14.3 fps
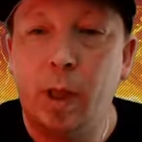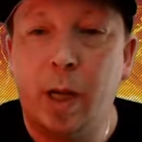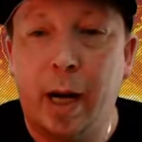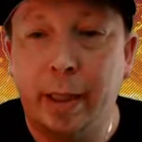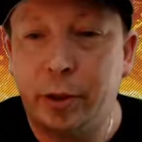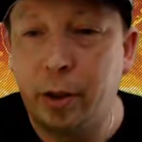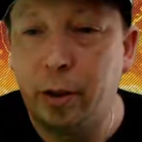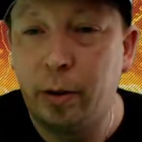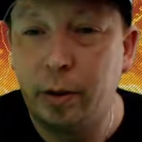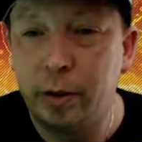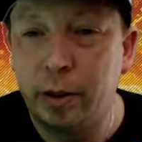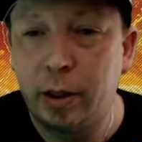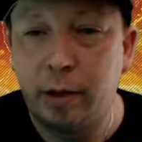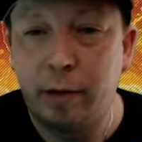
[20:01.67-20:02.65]
I
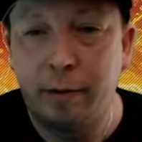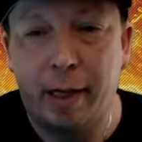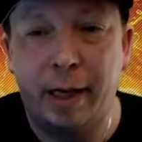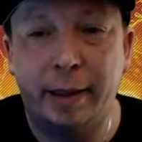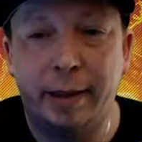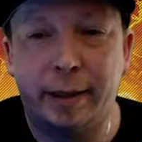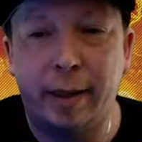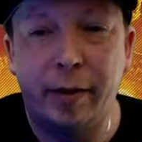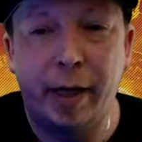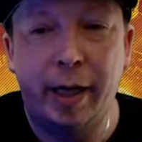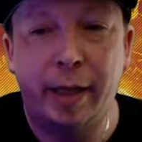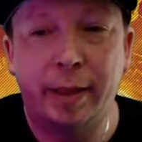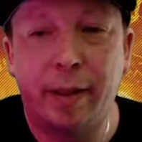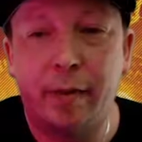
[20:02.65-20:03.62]
chose
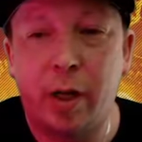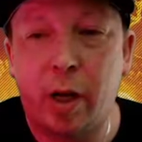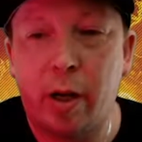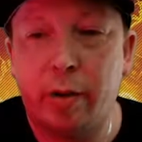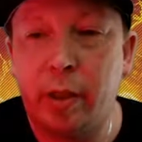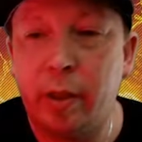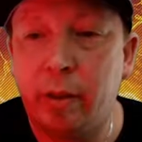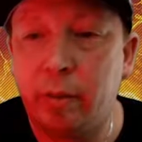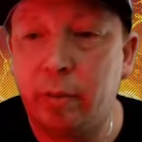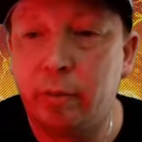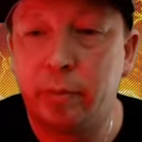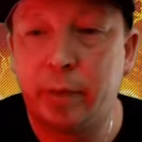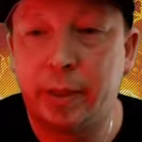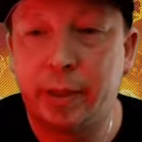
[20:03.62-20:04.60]
i7-8700
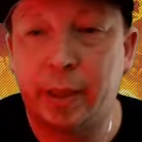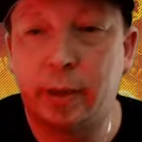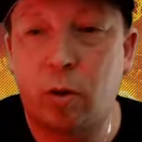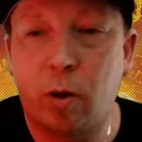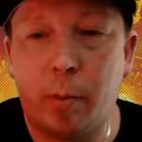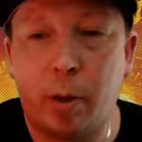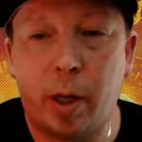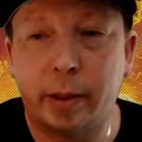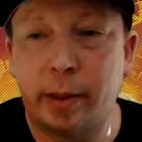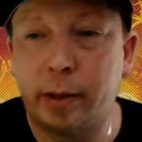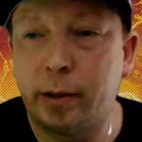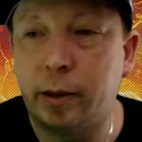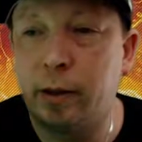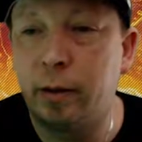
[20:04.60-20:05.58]
6-core
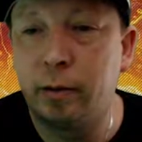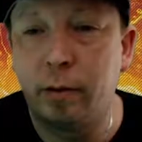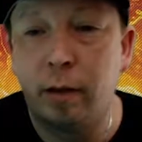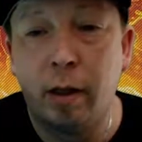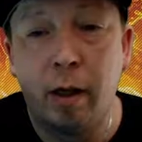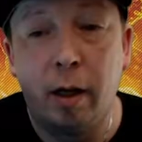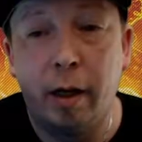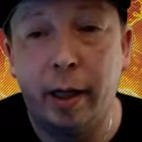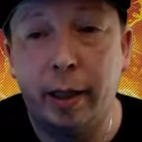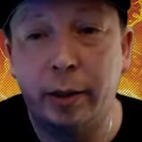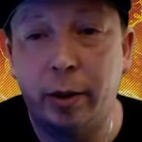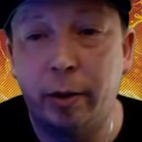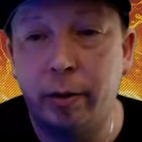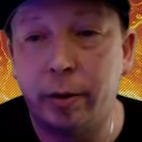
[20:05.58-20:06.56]
processor. I
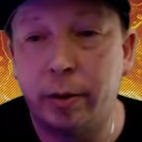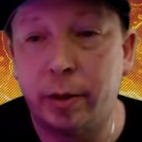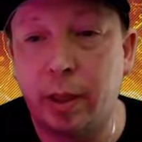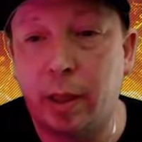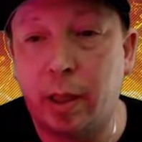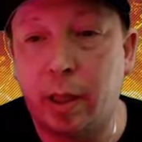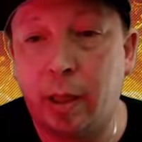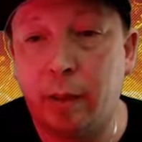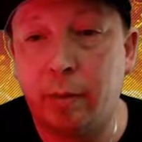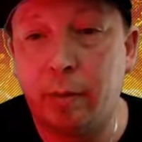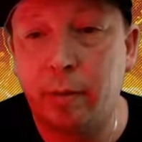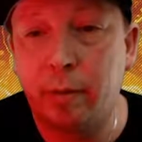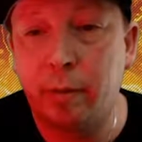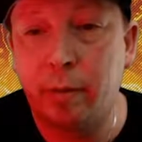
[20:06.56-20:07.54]
chose I
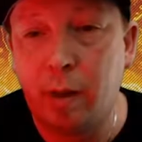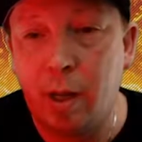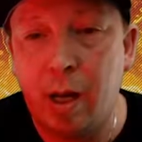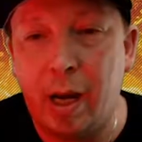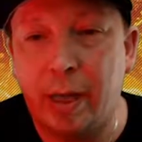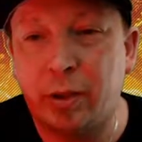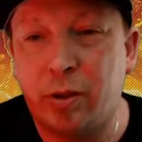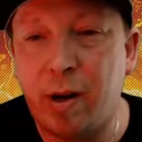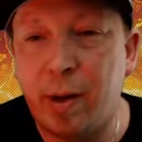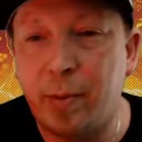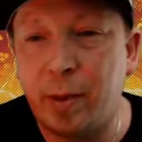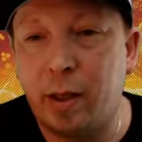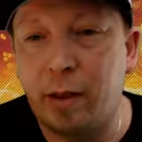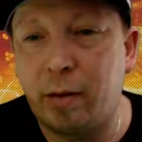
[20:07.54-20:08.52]
just
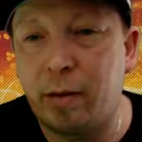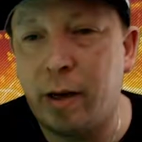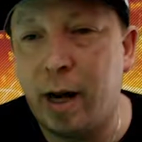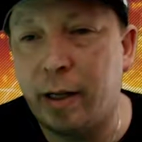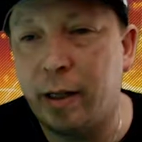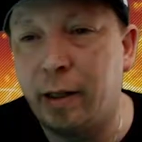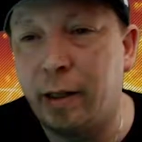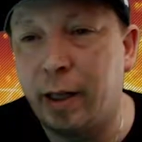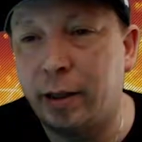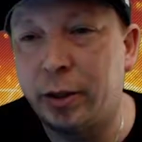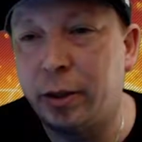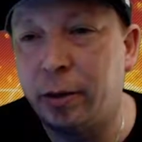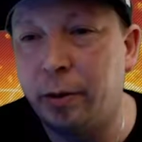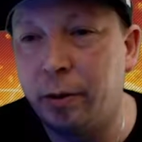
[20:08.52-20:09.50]
grabbed a Kraken
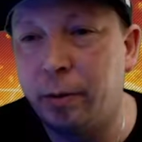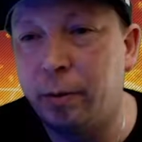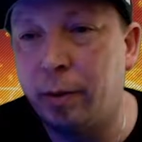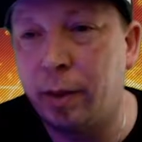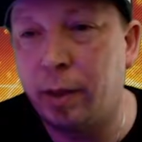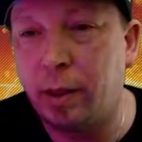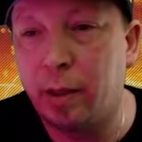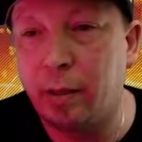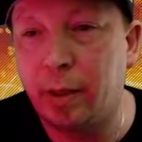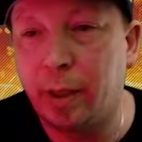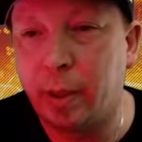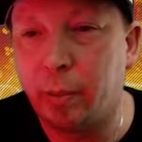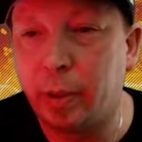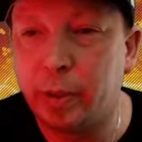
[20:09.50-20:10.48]
X2
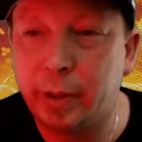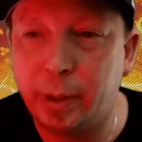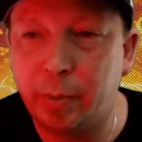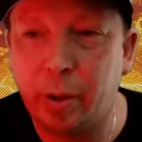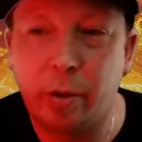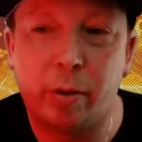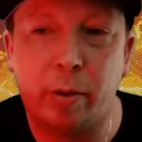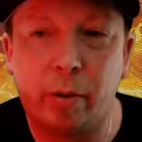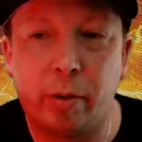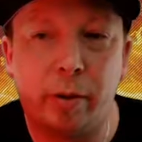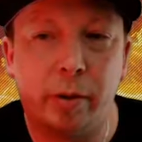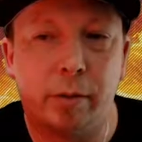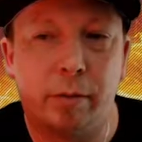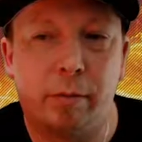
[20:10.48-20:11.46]
liquid CPU
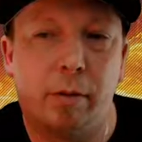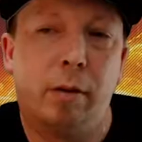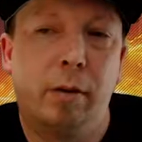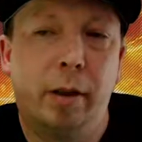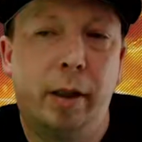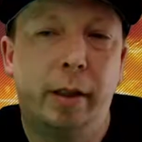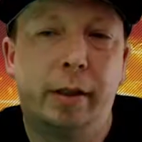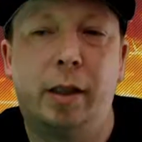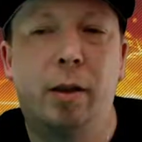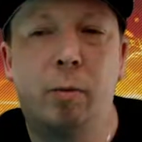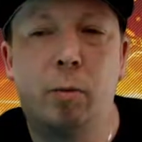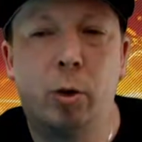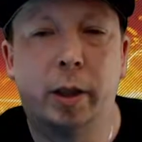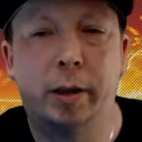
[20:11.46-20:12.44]
cooler. It's a
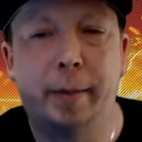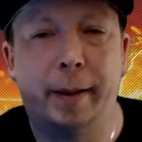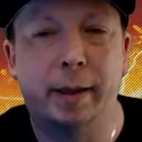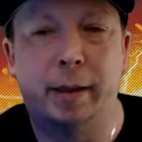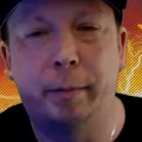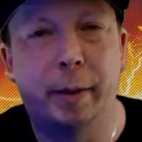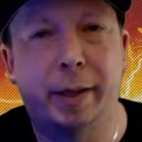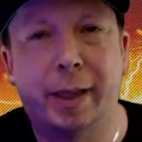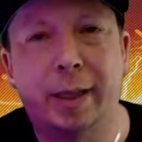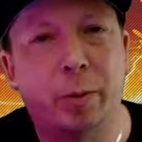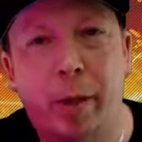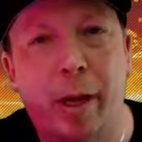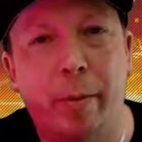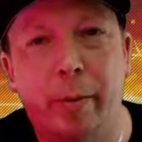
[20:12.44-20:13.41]
little more expensive, but
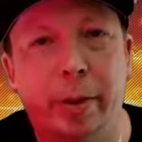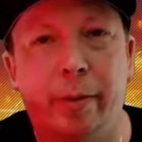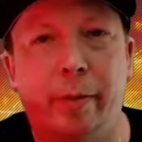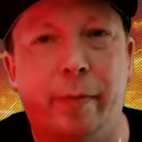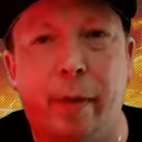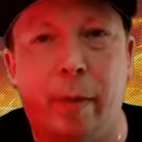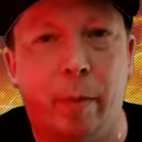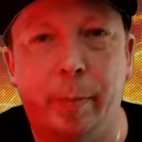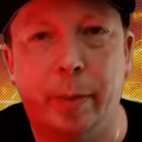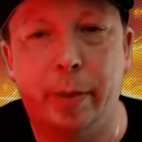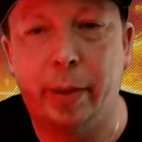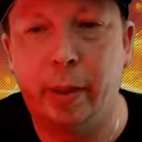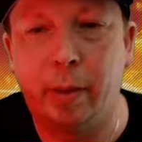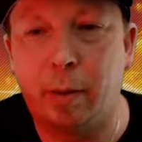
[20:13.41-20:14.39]
that's what I would do if I were
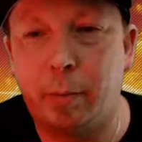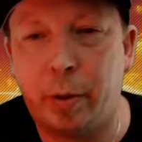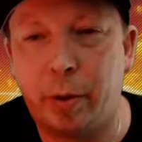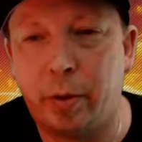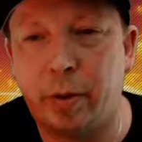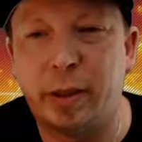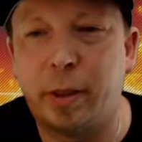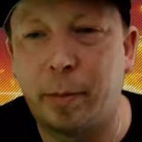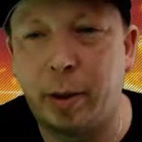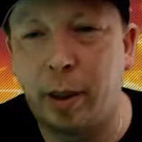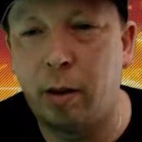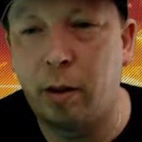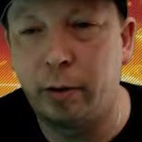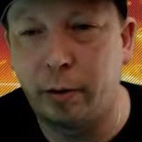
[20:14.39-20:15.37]
building a computer,
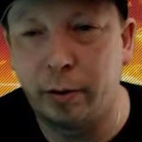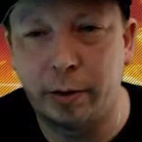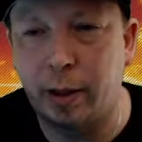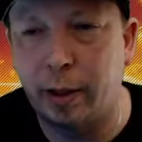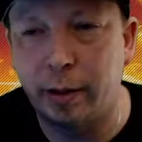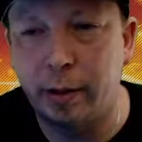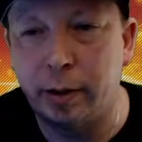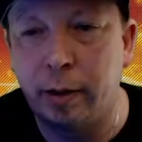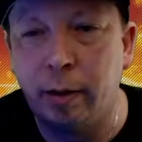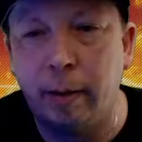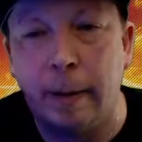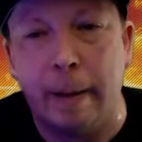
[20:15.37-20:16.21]
something along those lines.